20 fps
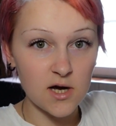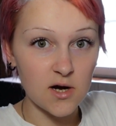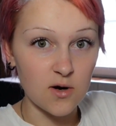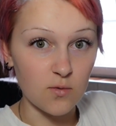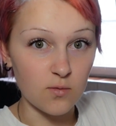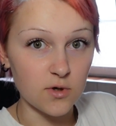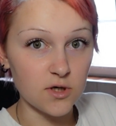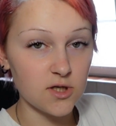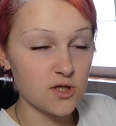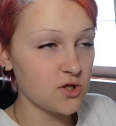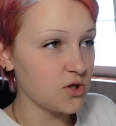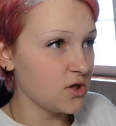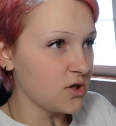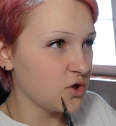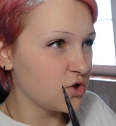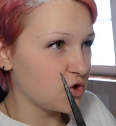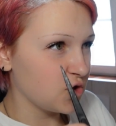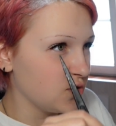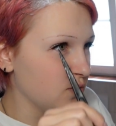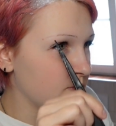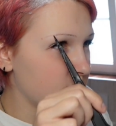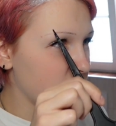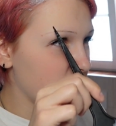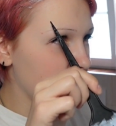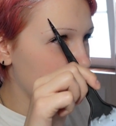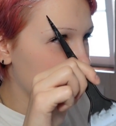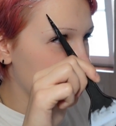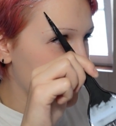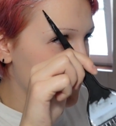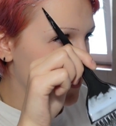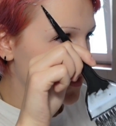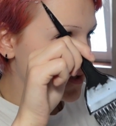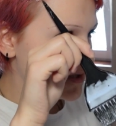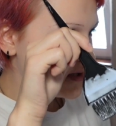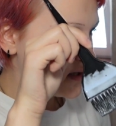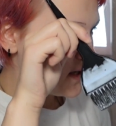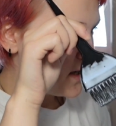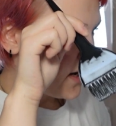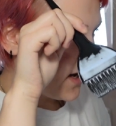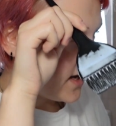which should be
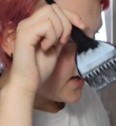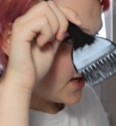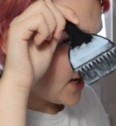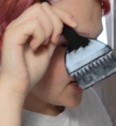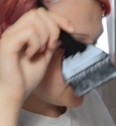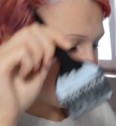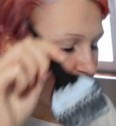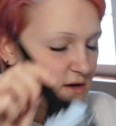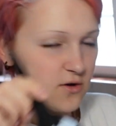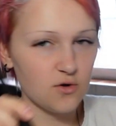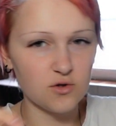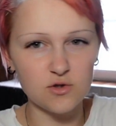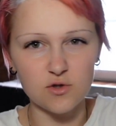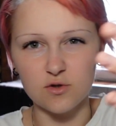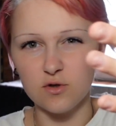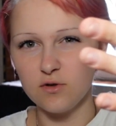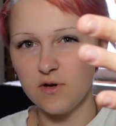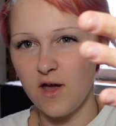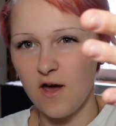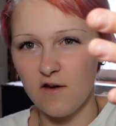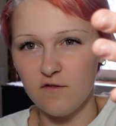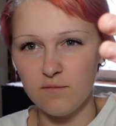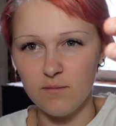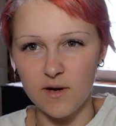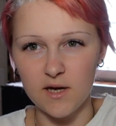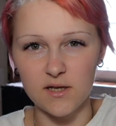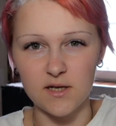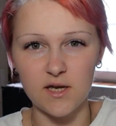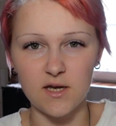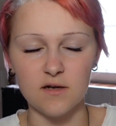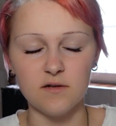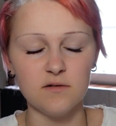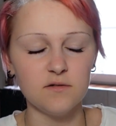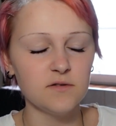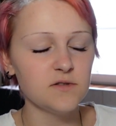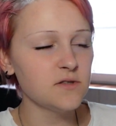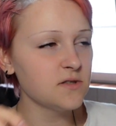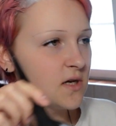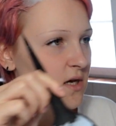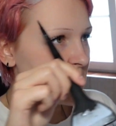easy, I guess. I also don't have my
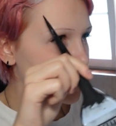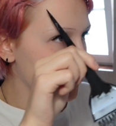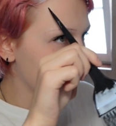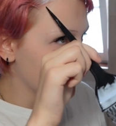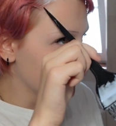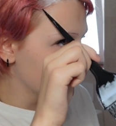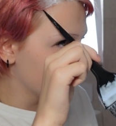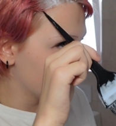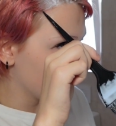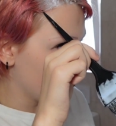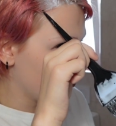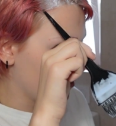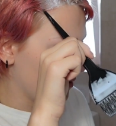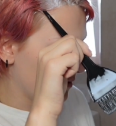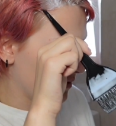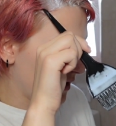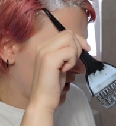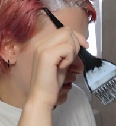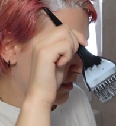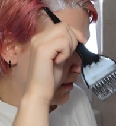nails, so I